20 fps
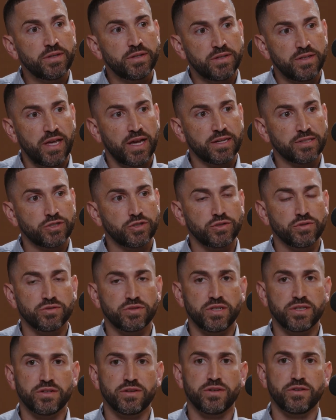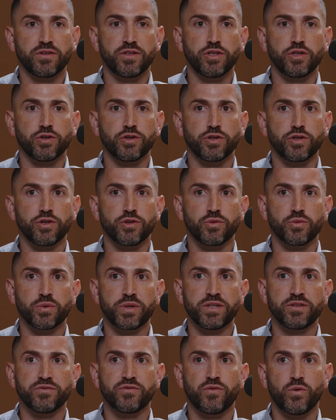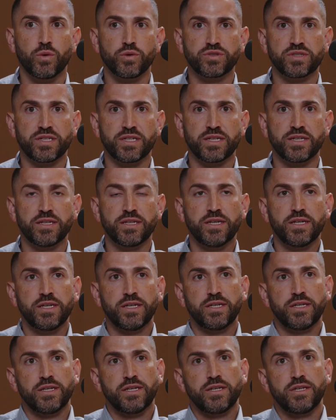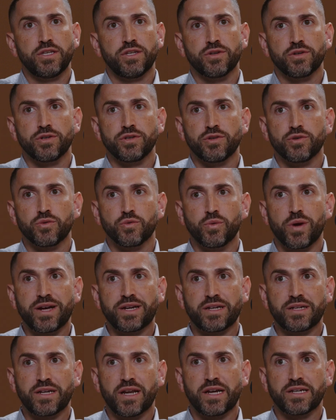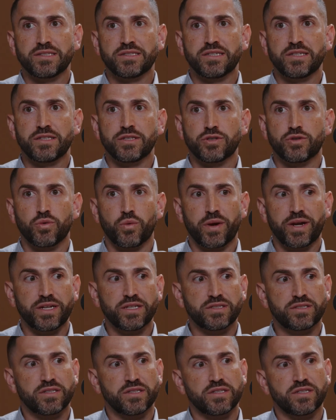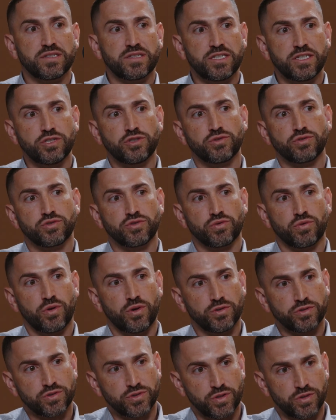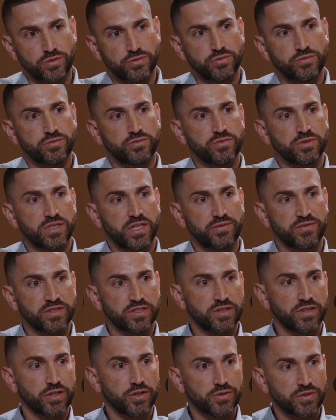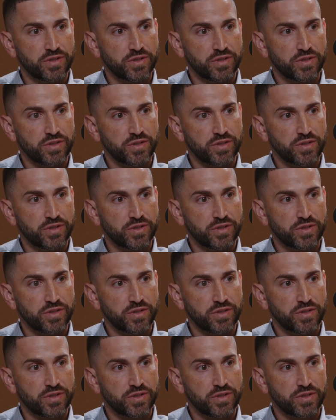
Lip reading: Yeah. So you're reinforcing, you're recognizing the grades that the teachers are also giving to their